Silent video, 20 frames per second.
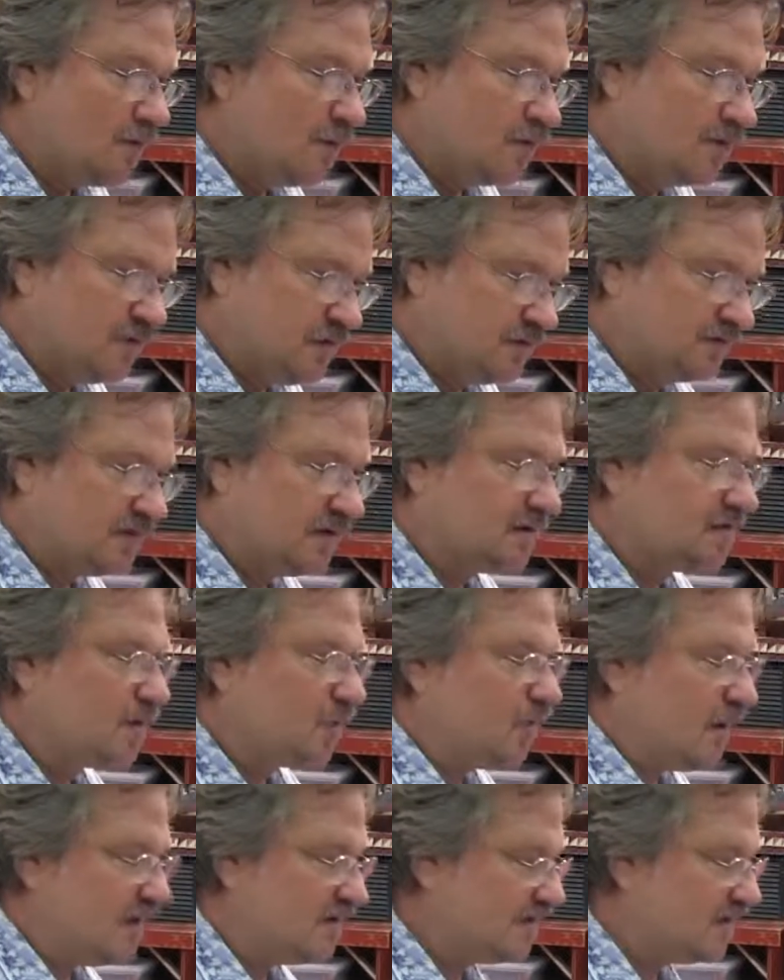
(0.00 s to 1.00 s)
using the
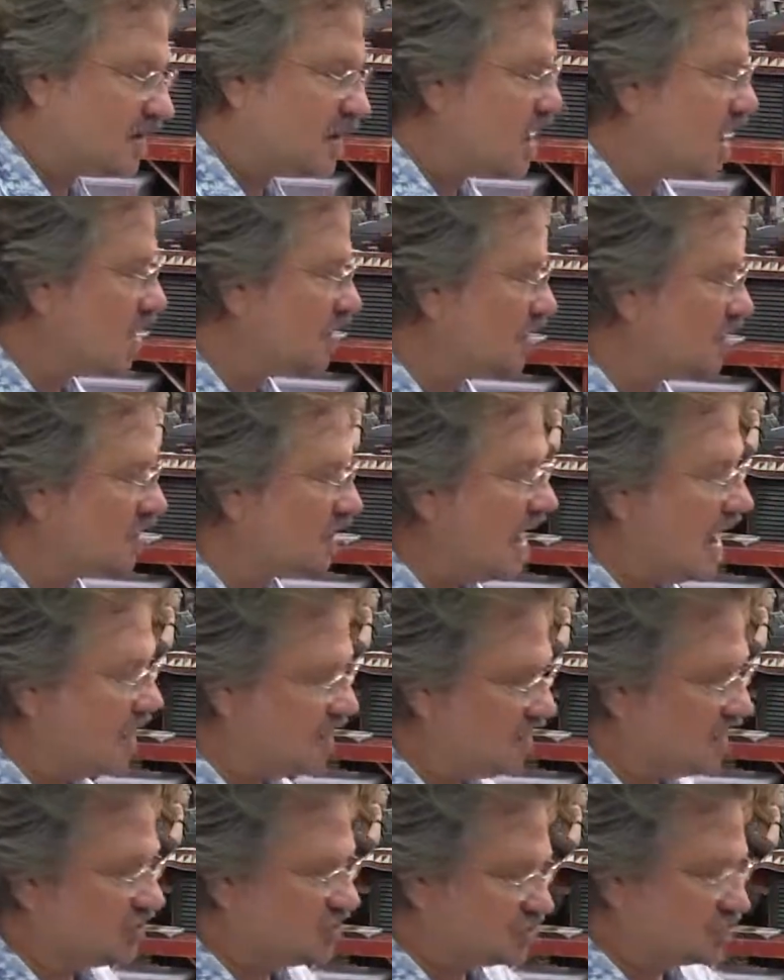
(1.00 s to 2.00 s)
wavy cutter
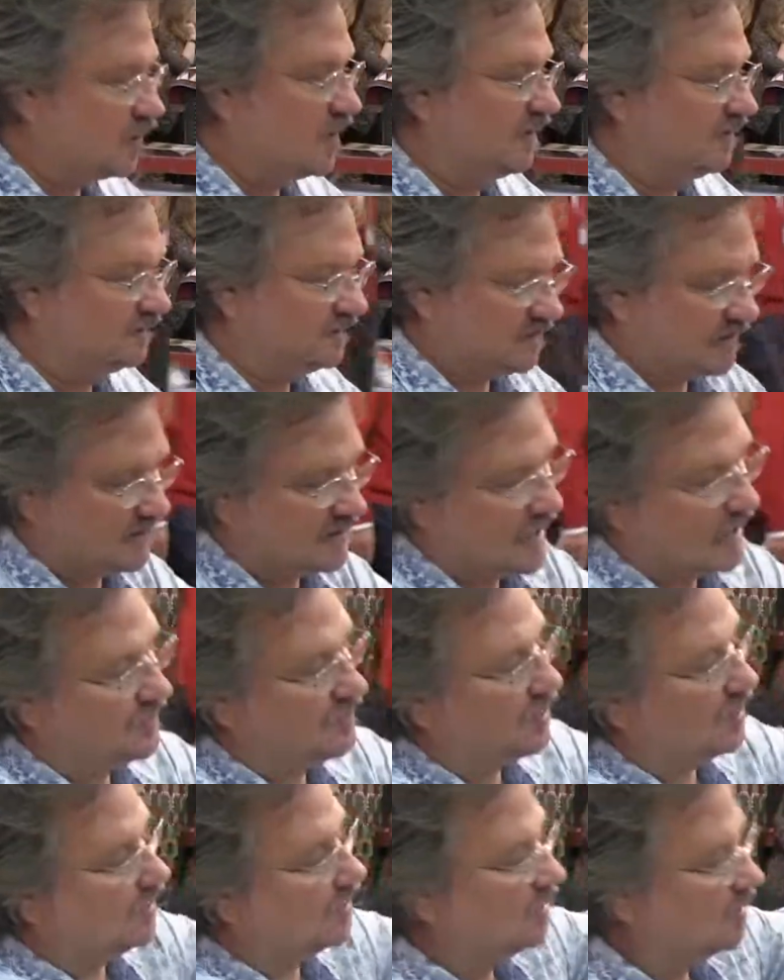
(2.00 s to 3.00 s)
and then joined
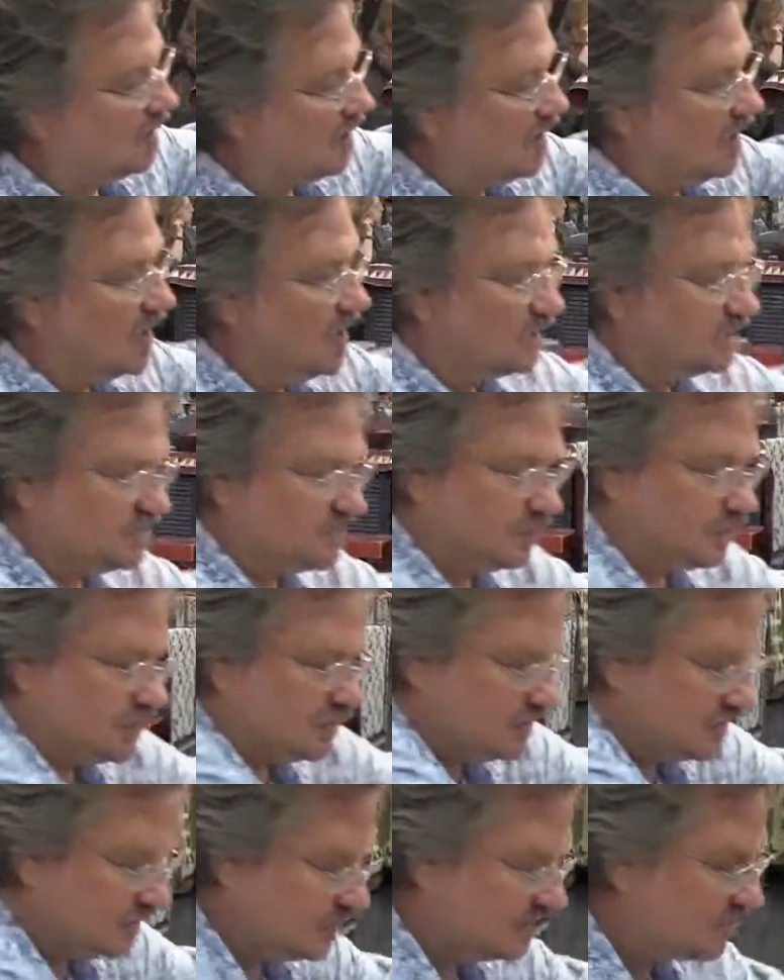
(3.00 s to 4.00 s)
together to
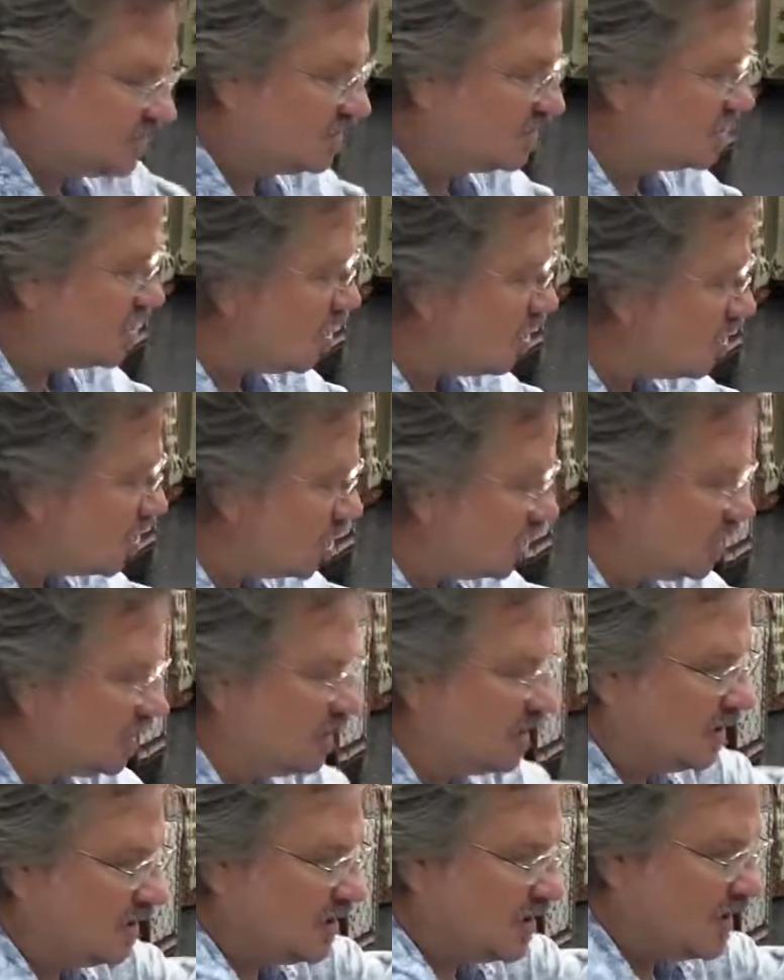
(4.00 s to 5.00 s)
produce a
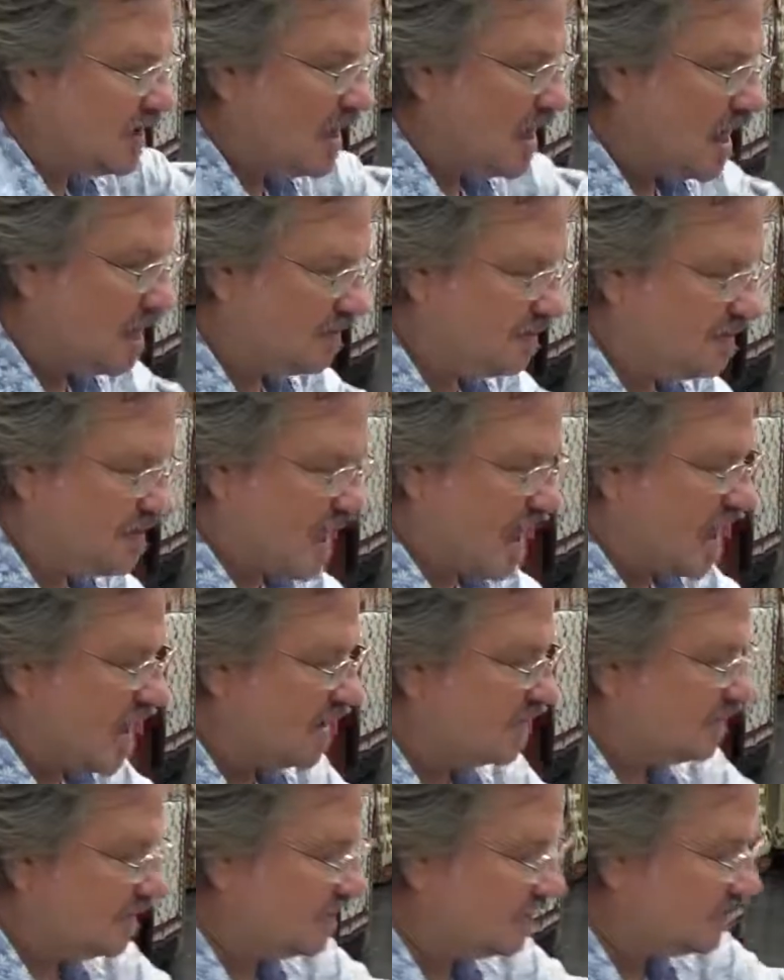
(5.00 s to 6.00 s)
yarn
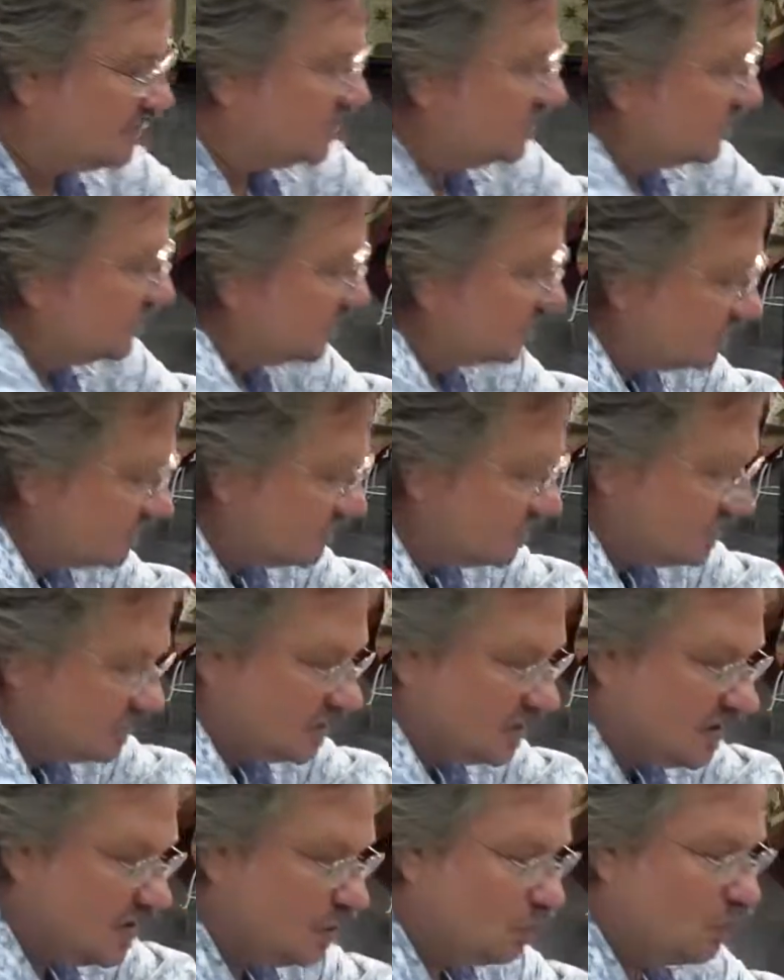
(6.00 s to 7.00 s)
that
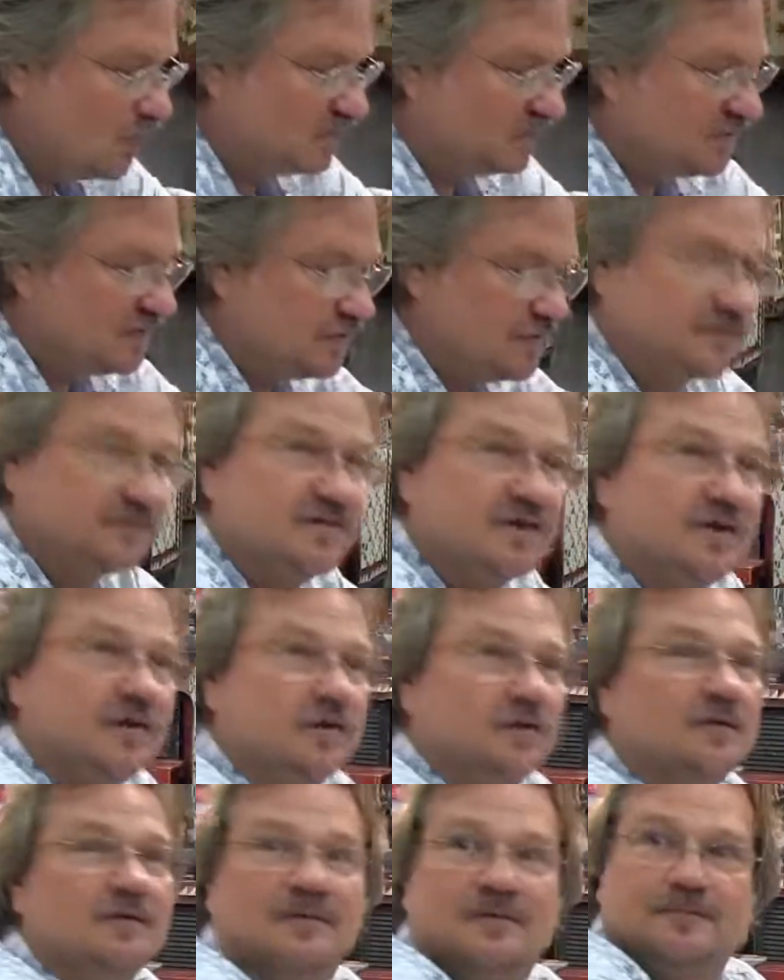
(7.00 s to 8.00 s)
was used here.